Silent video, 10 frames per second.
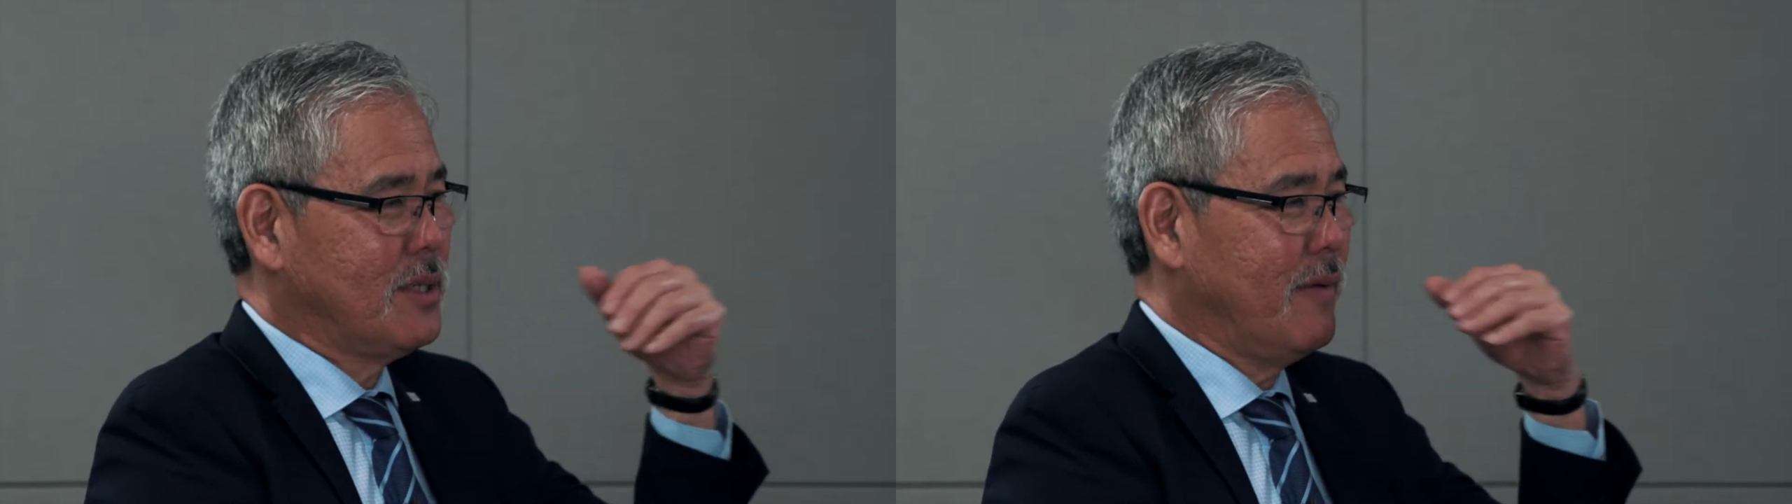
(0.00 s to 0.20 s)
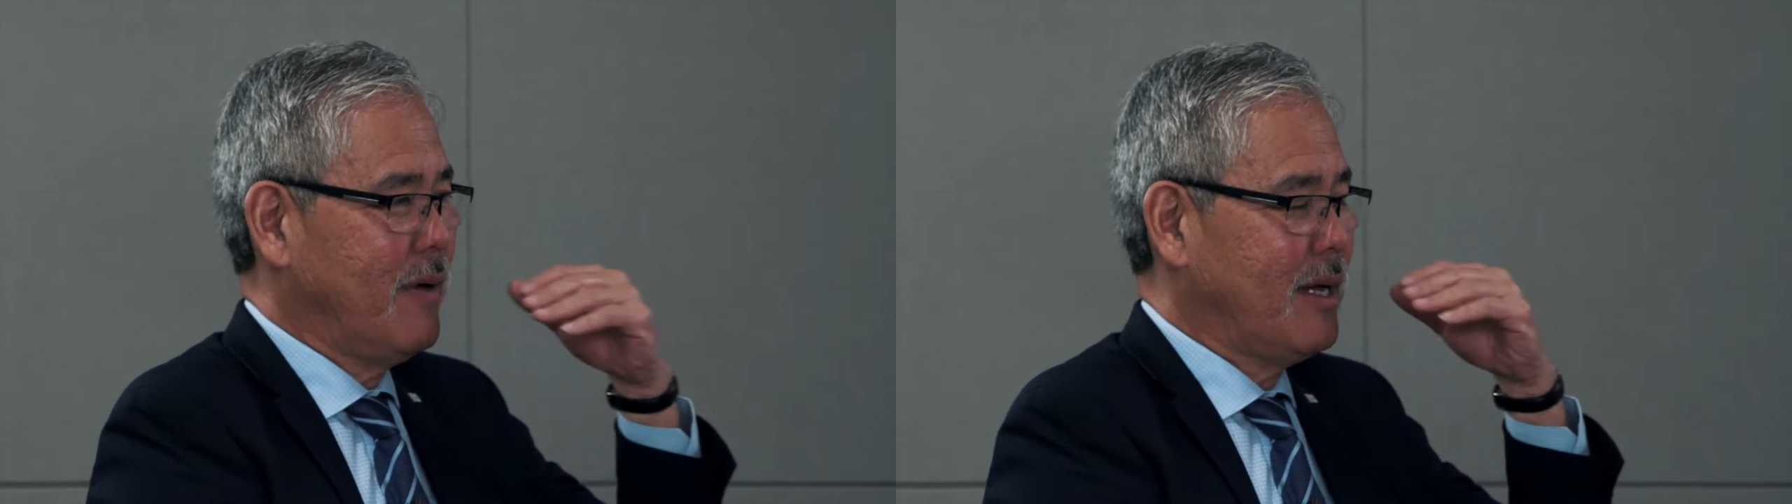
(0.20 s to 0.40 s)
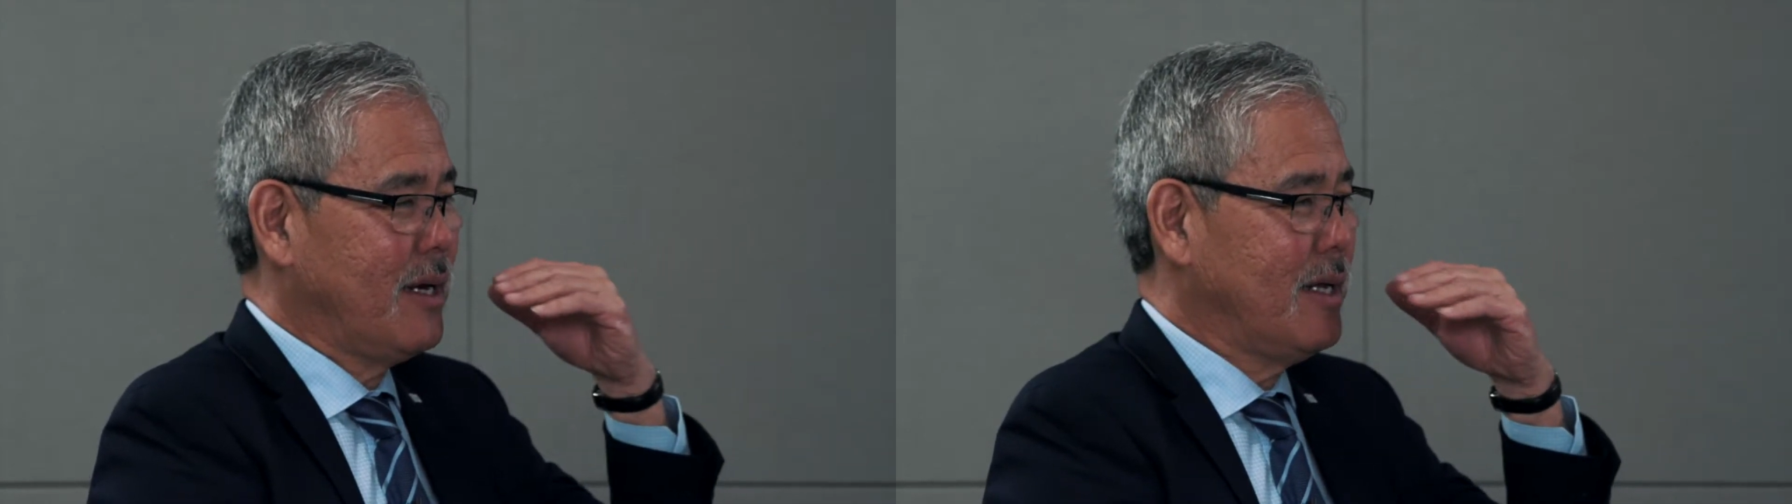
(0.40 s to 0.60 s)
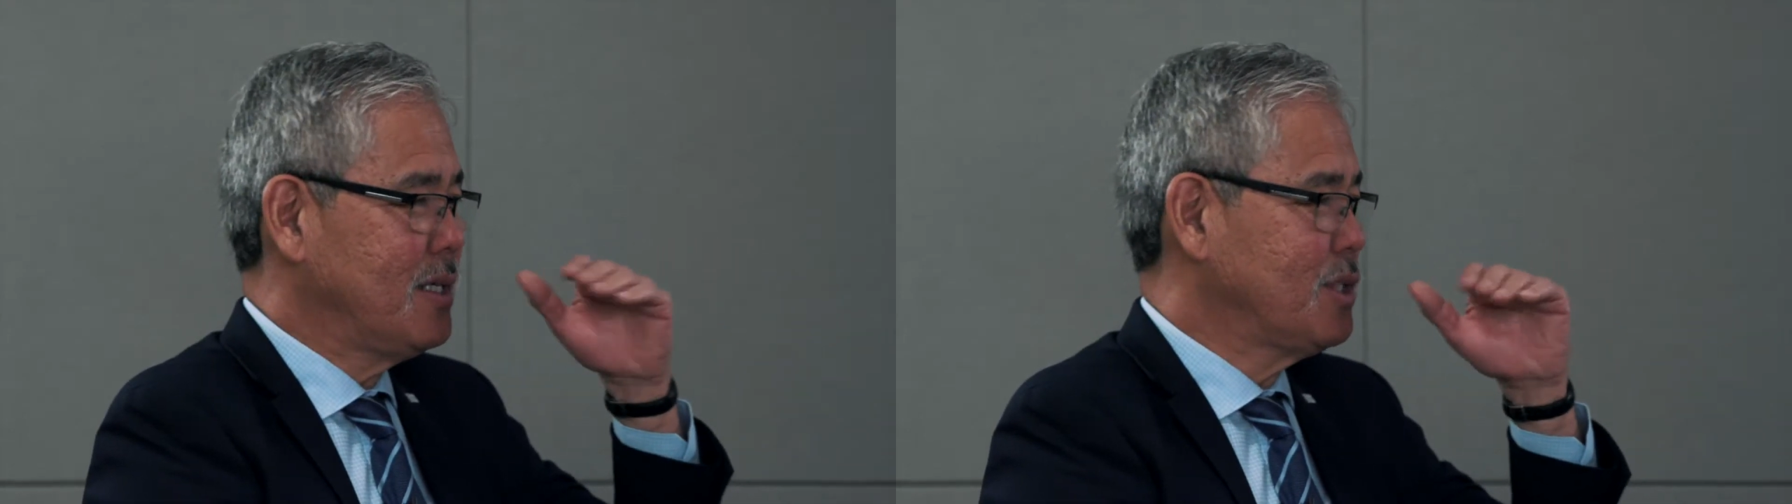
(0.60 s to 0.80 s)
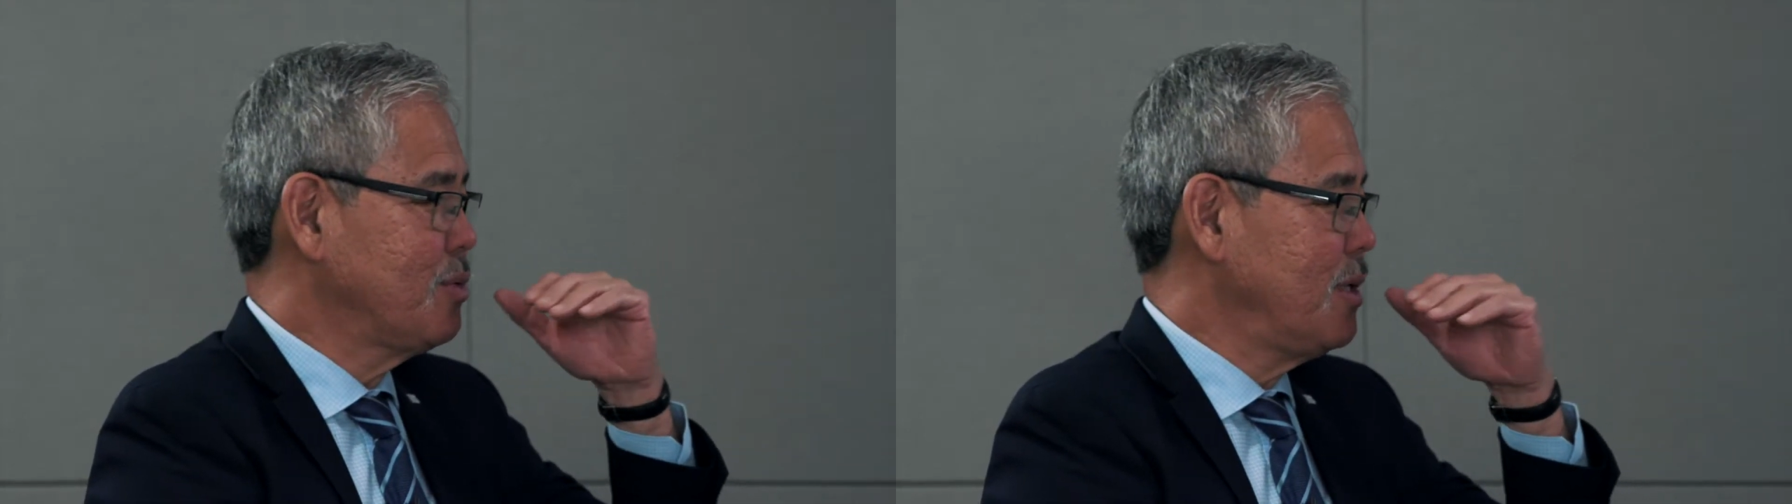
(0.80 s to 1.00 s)
They've had a
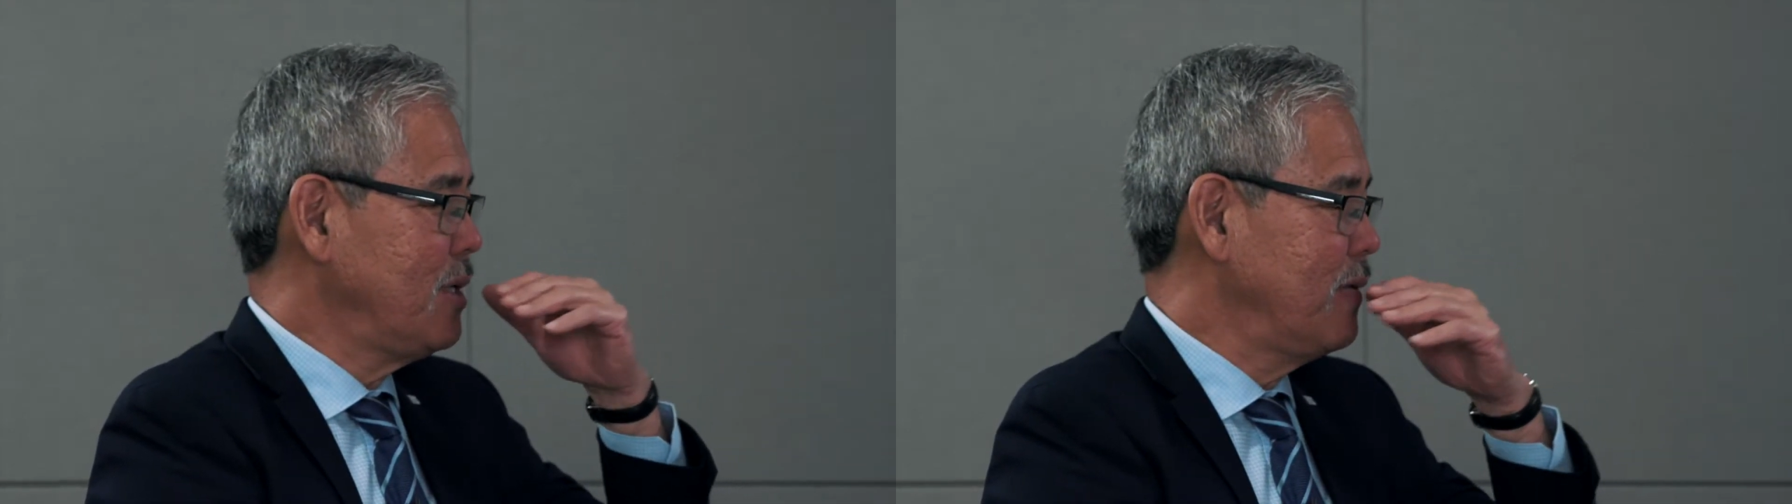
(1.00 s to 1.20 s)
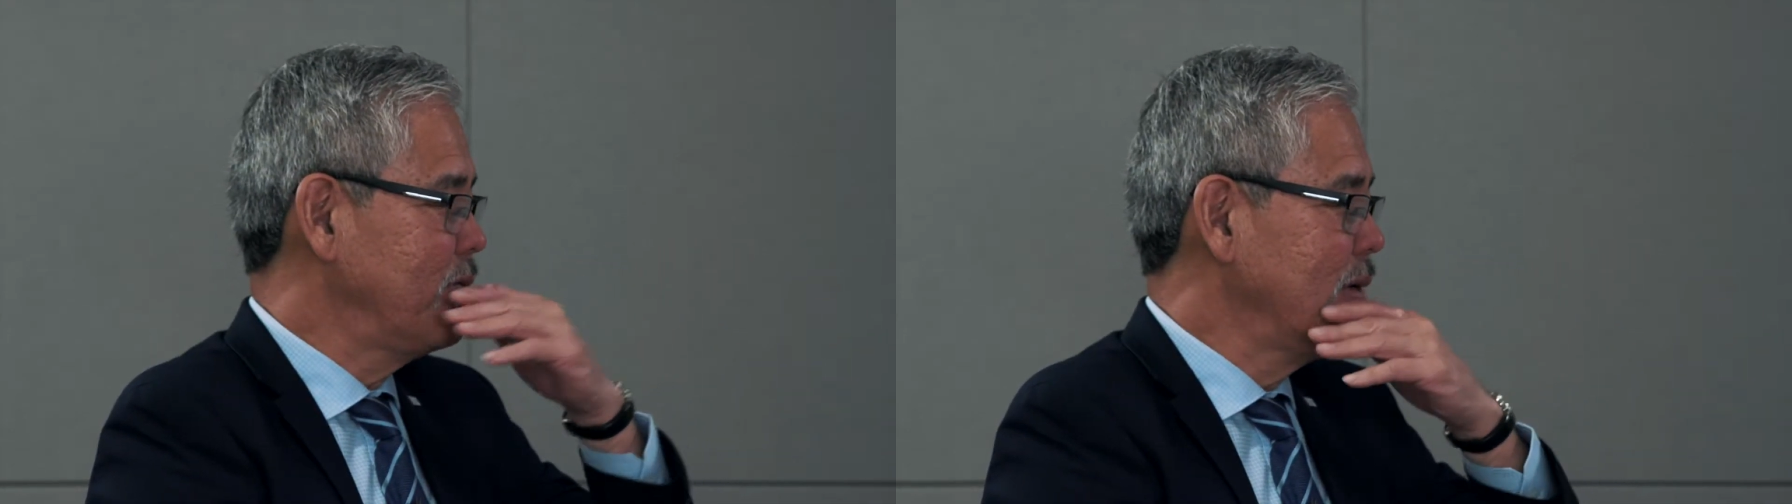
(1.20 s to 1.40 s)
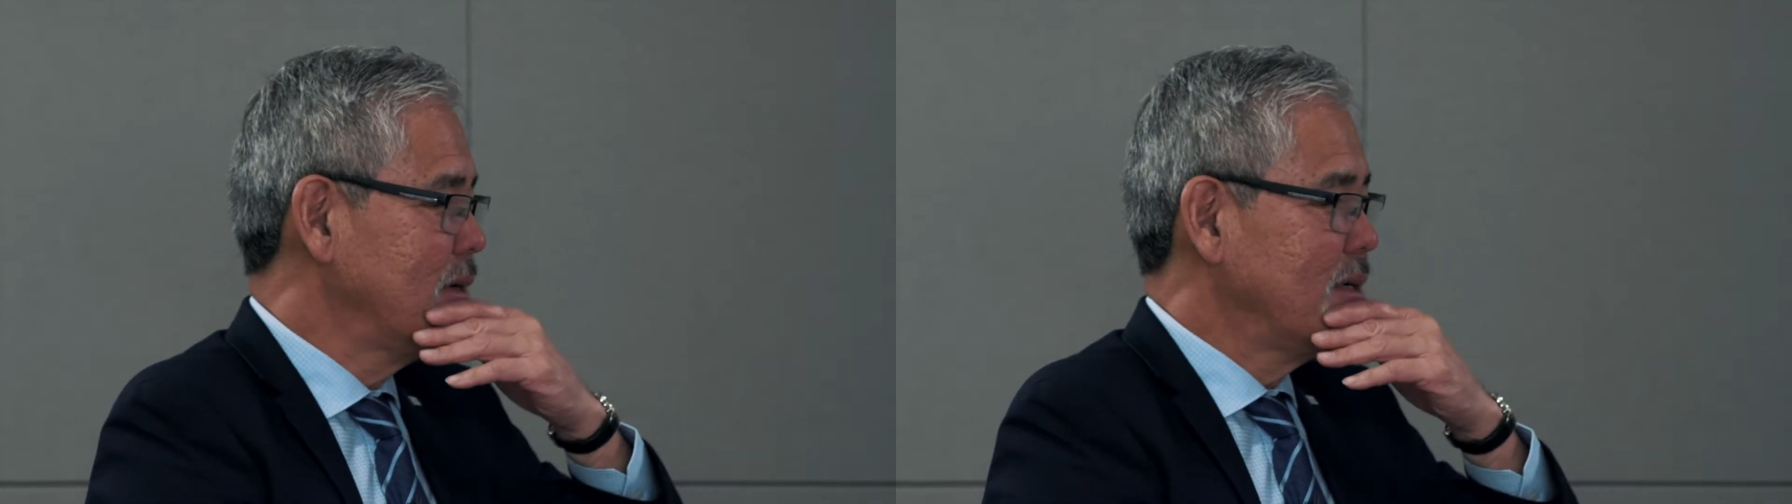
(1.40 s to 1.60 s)
history of